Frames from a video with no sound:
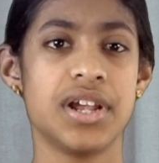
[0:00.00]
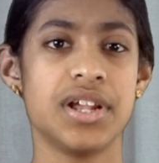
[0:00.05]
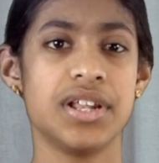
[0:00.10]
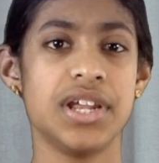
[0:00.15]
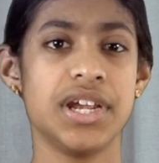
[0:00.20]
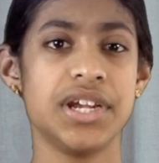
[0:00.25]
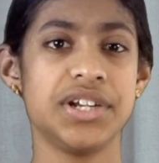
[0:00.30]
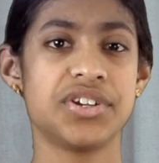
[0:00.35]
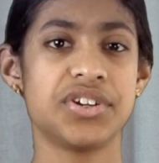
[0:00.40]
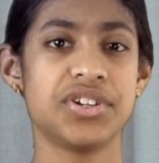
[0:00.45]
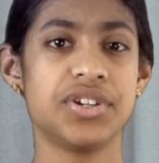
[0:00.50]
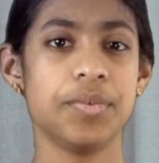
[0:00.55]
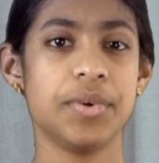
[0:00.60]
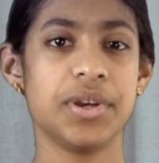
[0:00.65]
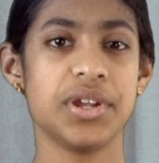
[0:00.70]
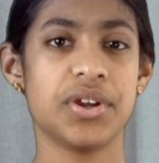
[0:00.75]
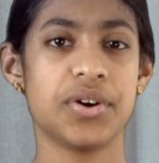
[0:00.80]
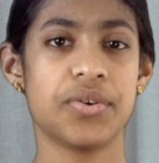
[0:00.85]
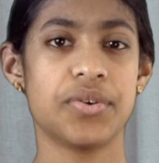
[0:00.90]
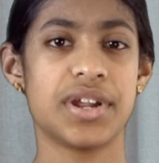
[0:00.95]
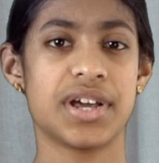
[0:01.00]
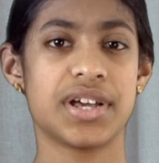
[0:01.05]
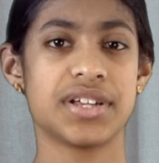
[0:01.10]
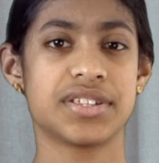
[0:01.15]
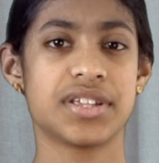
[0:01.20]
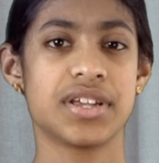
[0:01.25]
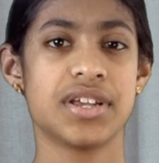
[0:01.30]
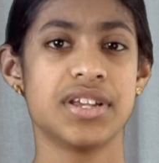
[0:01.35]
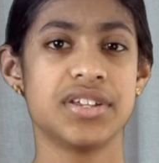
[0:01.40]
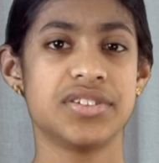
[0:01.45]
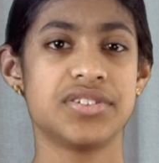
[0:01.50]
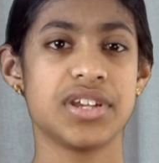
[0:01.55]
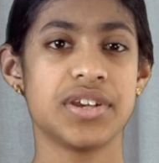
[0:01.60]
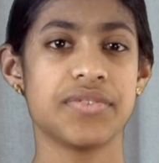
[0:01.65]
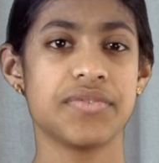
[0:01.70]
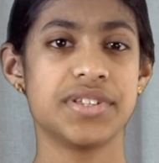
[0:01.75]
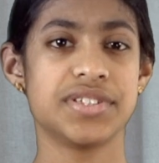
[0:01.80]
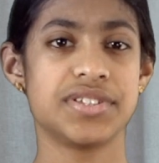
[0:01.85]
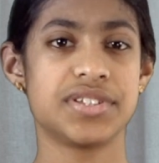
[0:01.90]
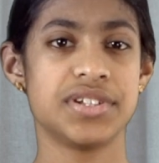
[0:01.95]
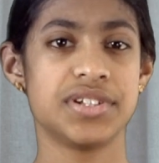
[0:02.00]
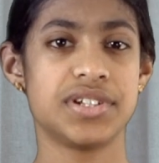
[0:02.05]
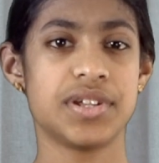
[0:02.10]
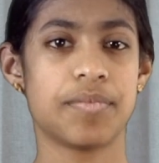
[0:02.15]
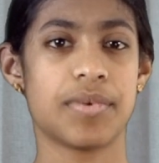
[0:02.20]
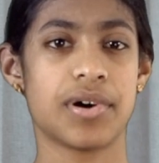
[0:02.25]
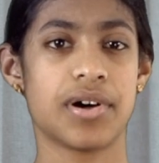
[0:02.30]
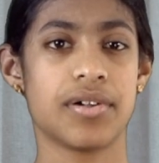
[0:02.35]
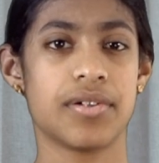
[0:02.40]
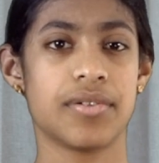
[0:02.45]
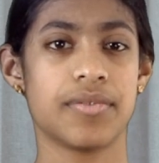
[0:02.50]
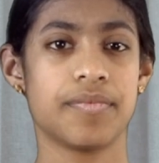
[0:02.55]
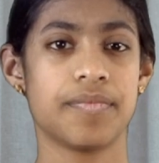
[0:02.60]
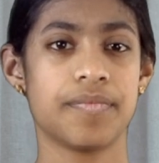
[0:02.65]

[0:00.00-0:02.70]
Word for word: later to be known as St. Vincent de Paul.